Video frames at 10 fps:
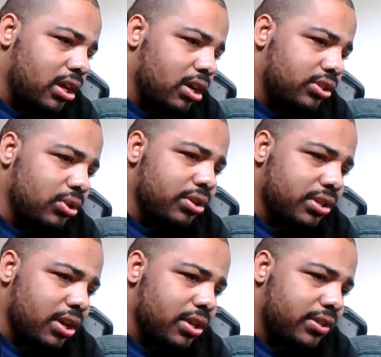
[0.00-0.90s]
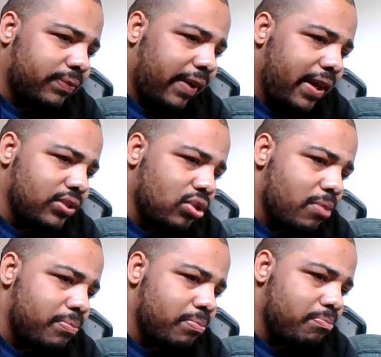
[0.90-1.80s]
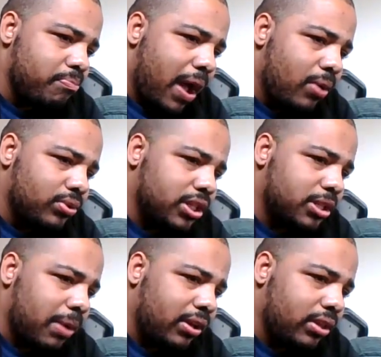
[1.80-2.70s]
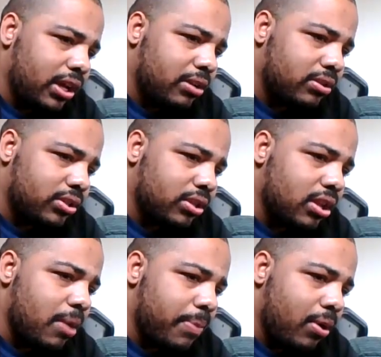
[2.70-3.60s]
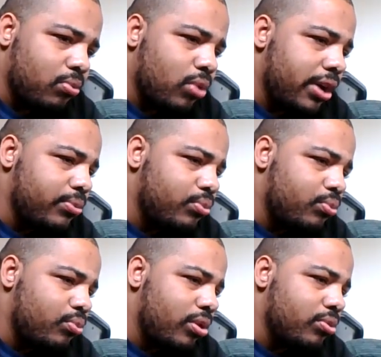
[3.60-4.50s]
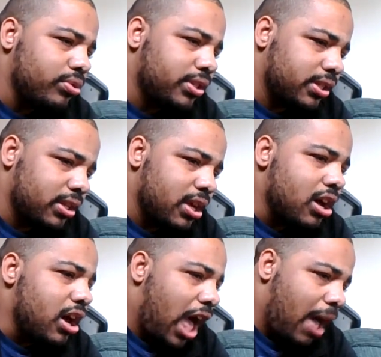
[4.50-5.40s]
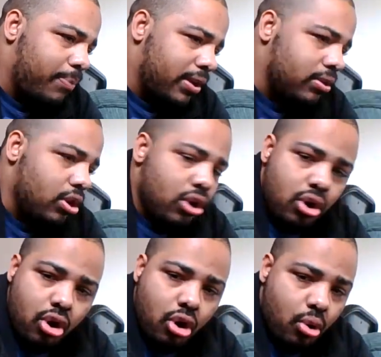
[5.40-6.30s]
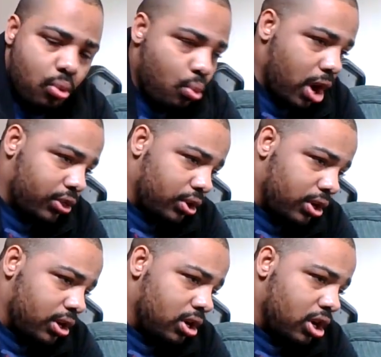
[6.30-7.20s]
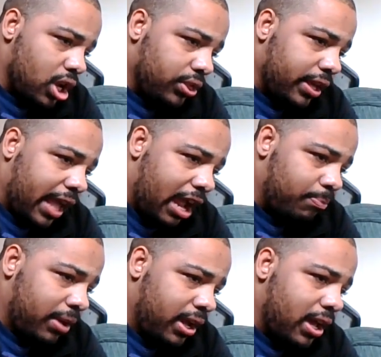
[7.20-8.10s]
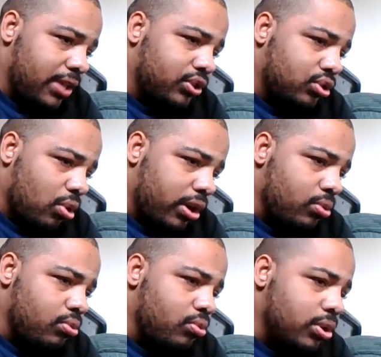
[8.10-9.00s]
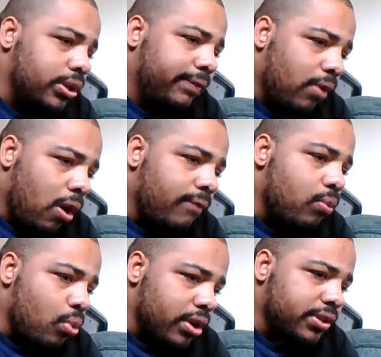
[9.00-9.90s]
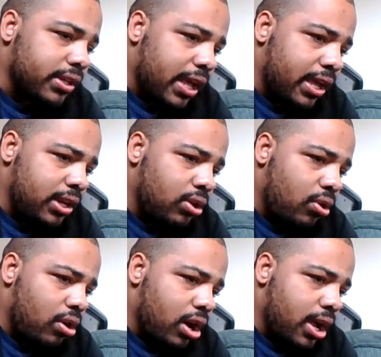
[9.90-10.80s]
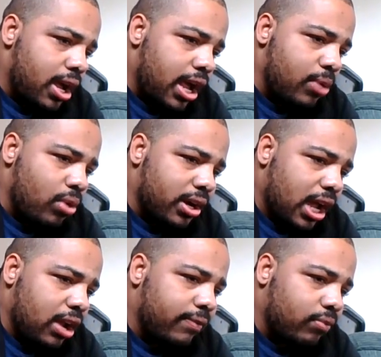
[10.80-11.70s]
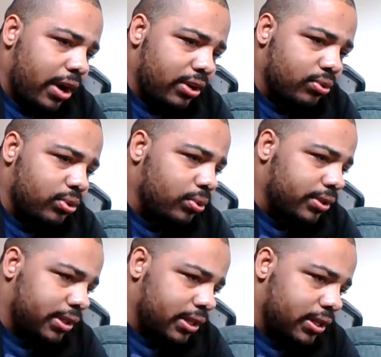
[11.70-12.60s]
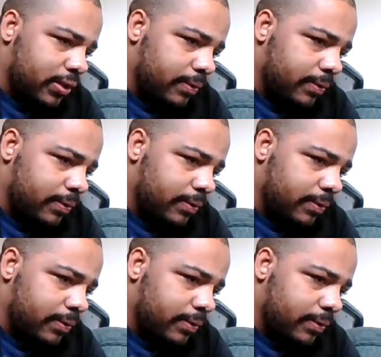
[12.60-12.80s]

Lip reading: until it does, fans are bound to speculate about what will happen, whether the gameplay and story will evolve once again, and what kind of Kratos we'll see.